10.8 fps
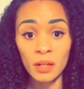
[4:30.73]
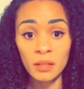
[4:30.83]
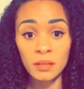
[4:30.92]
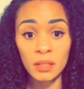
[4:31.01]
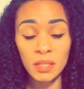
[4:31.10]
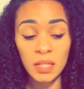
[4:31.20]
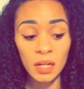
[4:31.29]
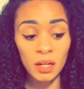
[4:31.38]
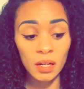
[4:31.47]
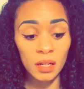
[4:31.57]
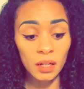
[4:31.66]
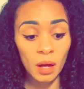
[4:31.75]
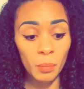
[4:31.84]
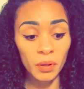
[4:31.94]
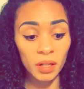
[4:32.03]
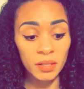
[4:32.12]
So let's take a
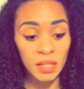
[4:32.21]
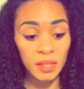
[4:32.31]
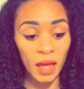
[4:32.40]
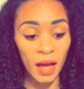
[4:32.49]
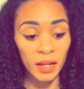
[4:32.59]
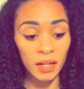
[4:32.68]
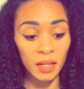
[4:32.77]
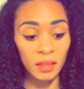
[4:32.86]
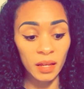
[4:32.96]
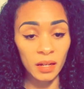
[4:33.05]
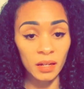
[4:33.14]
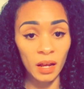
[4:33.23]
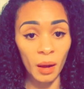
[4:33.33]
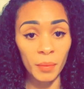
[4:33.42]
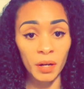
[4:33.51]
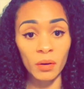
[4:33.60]
couple looks at that, and then
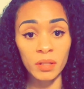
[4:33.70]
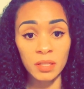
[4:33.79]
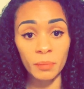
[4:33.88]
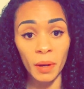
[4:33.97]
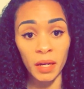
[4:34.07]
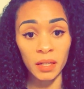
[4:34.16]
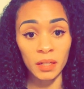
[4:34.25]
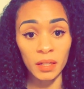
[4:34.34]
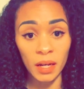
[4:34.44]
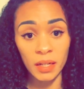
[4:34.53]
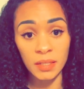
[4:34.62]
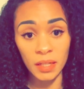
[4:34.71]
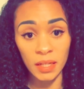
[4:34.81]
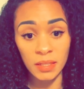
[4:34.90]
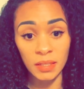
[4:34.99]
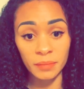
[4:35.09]
I'm going to go into my next
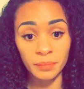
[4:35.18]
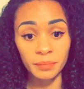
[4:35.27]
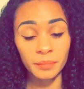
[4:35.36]
lesson.